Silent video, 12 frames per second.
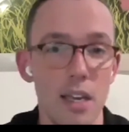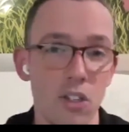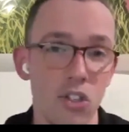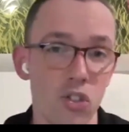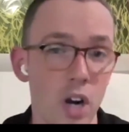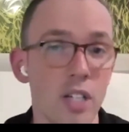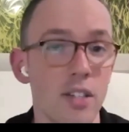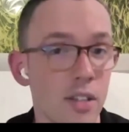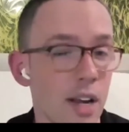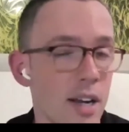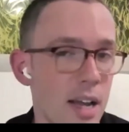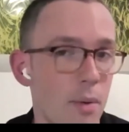instructor
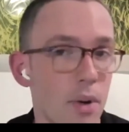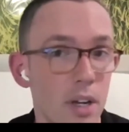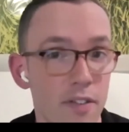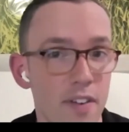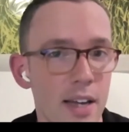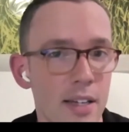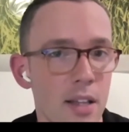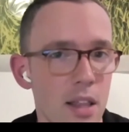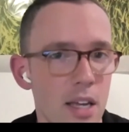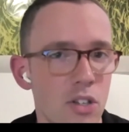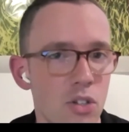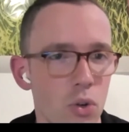side network effects that
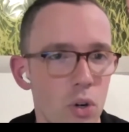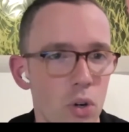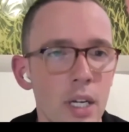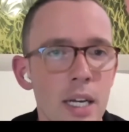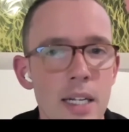they saw